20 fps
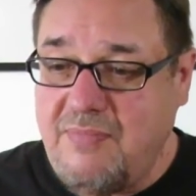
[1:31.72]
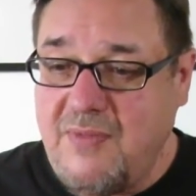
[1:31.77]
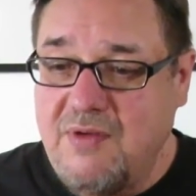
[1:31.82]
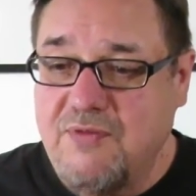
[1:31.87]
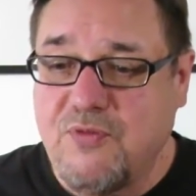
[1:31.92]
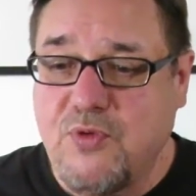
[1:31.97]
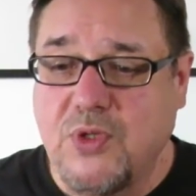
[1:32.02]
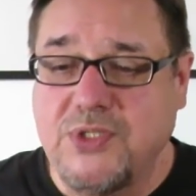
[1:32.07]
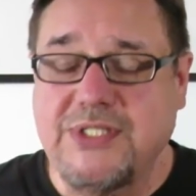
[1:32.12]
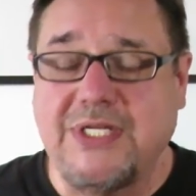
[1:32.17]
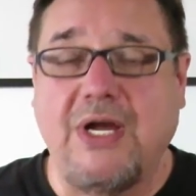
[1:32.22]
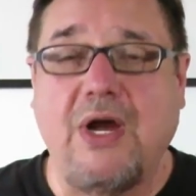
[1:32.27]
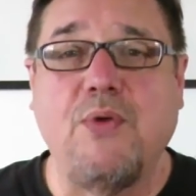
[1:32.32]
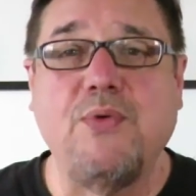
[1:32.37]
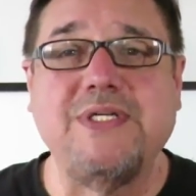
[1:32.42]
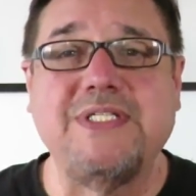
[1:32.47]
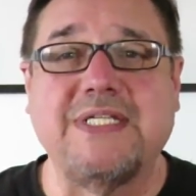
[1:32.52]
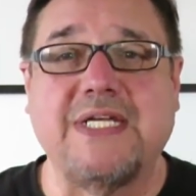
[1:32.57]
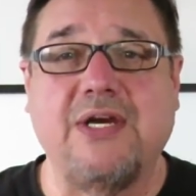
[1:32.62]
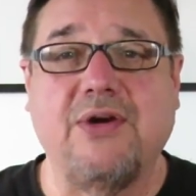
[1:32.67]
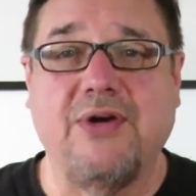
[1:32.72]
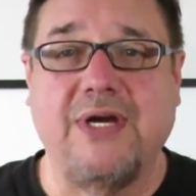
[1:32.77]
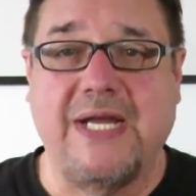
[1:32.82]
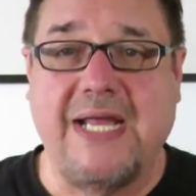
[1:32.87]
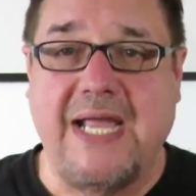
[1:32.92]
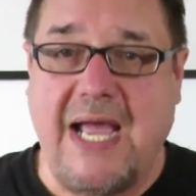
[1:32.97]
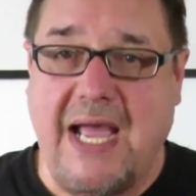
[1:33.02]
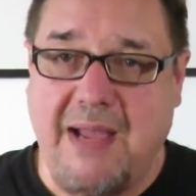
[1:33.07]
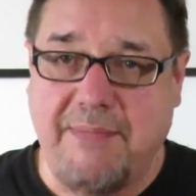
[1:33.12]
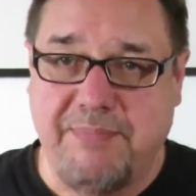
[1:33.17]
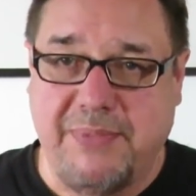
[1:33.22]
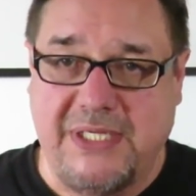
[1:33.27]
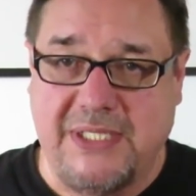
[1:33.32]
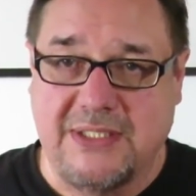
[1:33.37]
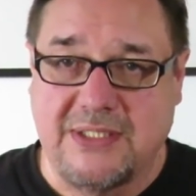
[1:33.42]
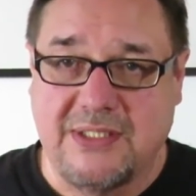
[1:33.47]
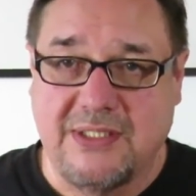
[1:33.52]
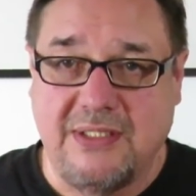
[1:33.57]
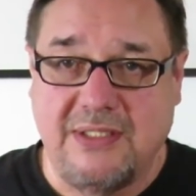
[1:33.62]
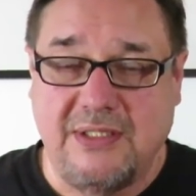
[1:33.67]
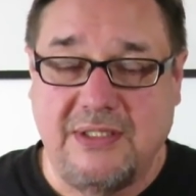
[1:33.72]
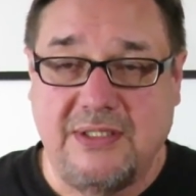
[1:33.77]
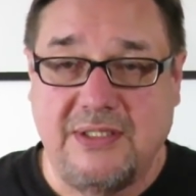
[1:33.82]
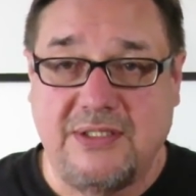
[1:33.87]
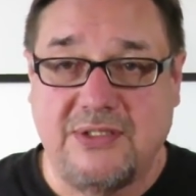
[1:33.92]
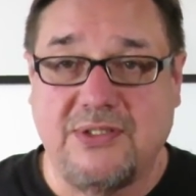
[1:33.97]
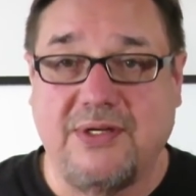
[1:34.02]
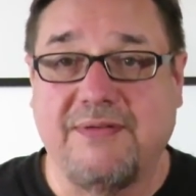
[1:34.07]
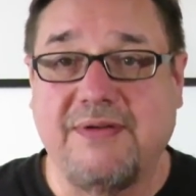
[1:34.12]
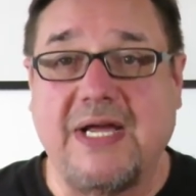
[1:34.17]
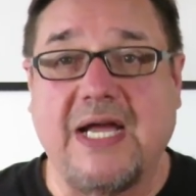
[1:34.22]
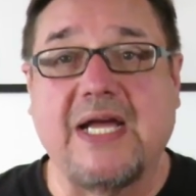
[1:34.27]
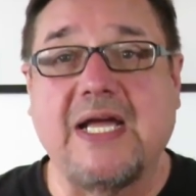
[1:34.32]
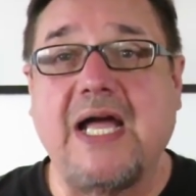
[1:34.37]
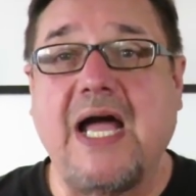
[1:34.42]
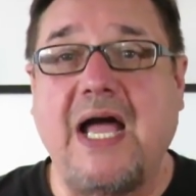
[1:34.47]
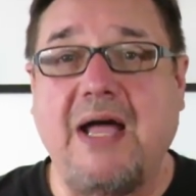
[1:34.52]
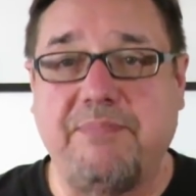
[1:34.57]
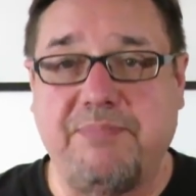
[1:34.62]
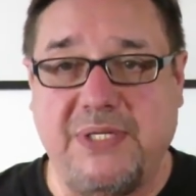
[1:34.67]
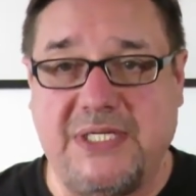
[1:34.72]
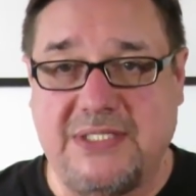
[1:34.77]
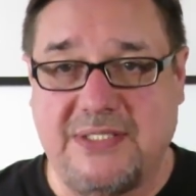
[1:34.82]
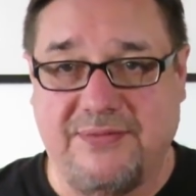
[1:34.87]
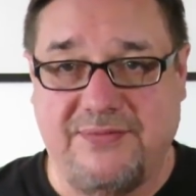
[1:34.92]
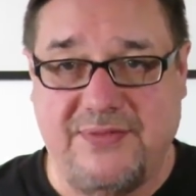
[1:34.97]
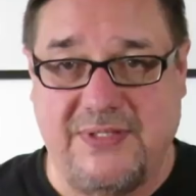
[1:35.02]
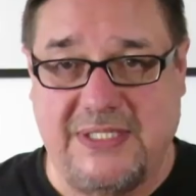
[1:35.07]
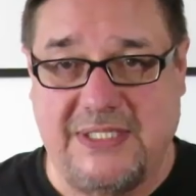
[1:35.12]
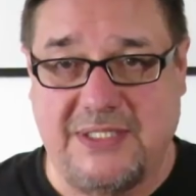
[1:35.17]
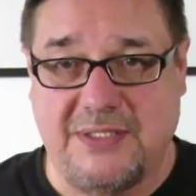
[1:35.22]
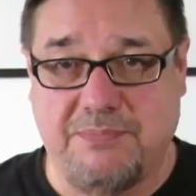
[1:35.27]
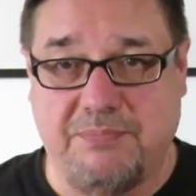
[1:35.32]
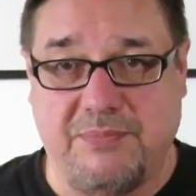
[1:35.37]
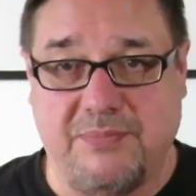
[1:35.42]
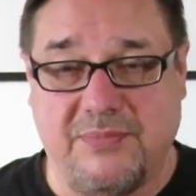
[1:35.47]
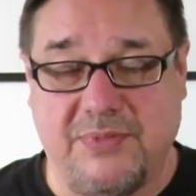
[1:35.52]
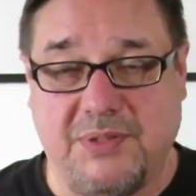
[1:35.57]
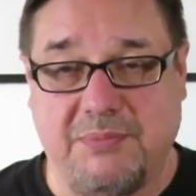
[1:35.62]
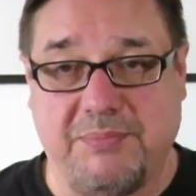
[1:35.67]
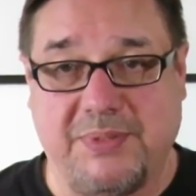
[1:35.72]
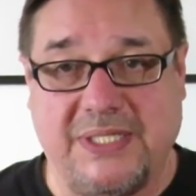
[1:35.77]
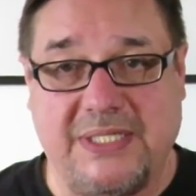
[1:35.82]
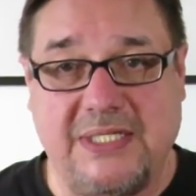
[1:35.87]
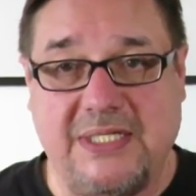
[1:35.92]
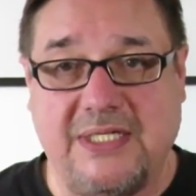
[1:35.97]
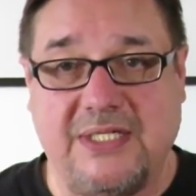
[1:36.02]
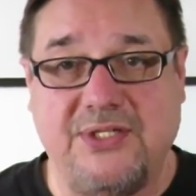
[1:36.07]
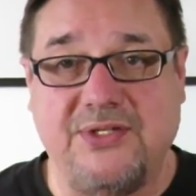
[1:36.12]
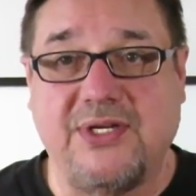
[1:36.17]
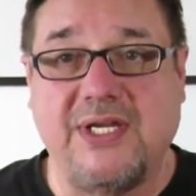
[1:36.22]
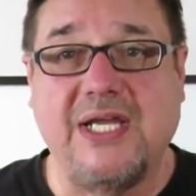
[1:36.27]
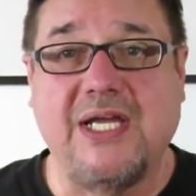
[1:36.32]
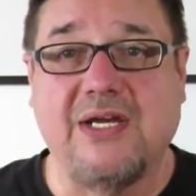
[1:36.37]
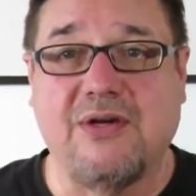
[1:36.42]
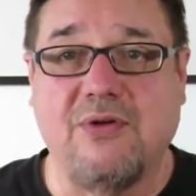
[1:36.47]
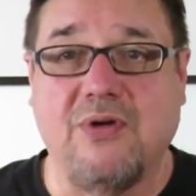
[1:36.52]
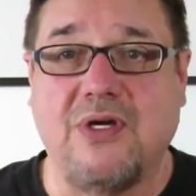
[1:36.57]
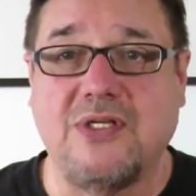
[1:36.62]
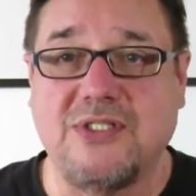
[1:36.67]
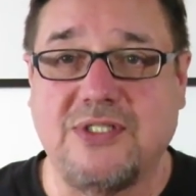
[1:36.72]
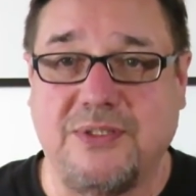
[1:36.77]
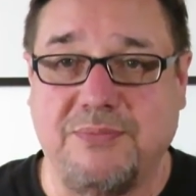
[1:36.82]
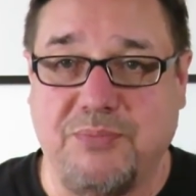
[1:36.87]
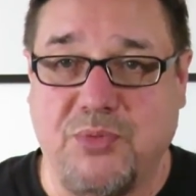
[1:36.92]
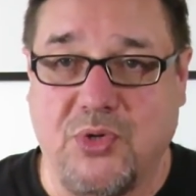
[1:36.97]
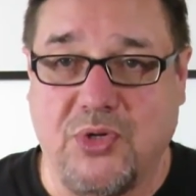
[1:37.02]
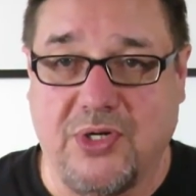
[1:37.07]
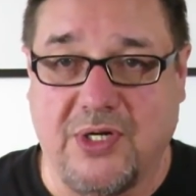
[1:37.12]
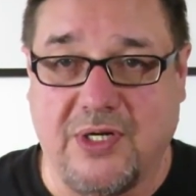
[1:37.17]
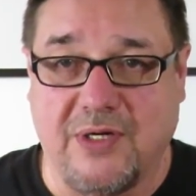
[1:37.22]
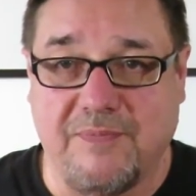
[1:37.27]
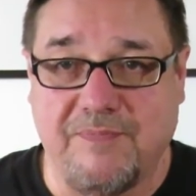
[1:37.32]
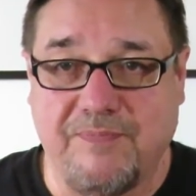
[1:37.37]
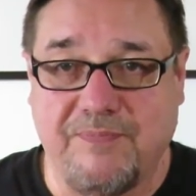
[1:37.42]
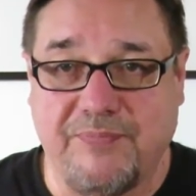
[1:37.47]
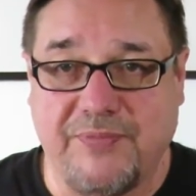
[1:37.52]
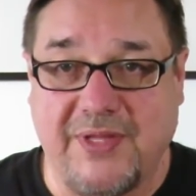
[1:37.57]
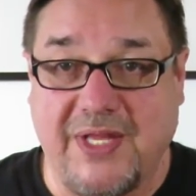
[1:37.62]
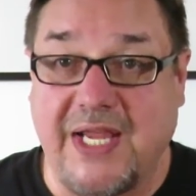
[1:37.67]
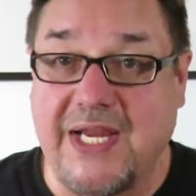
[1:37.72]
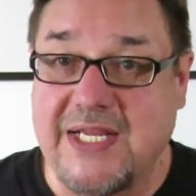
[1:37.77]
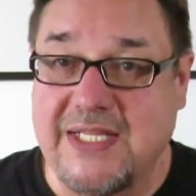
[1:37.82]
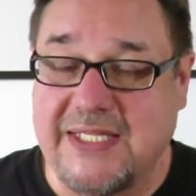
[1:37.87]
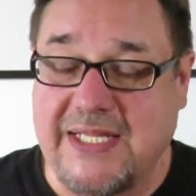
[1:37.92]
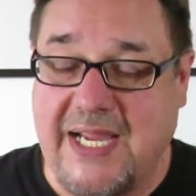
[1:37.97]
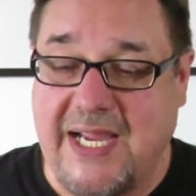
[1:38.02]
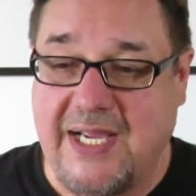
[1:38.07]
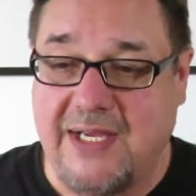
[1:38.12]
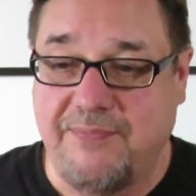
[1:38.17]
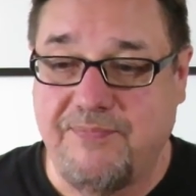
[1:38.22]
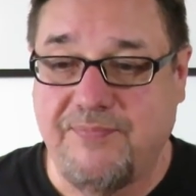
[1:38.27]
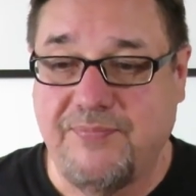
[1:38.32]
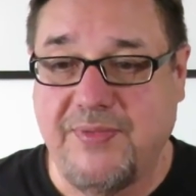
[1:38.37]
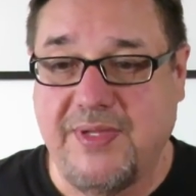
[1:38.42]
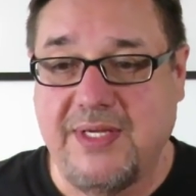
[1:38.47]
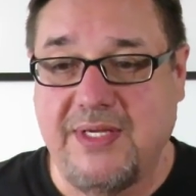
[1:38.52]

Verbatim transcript: Of course, I always carry copies, so I've got copies of these, but you can't cross the border like that.